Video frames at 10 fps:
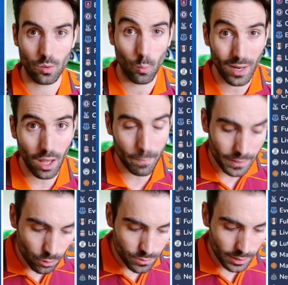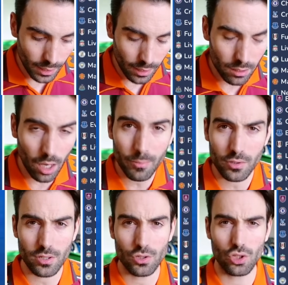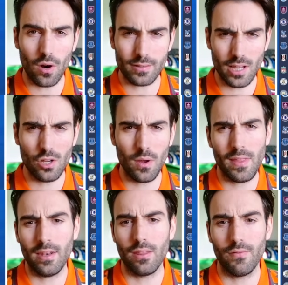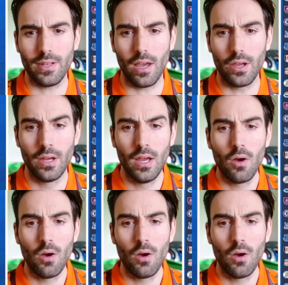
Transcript: Will I be using it? I'm not so sure. I'll tell you at the end of the video.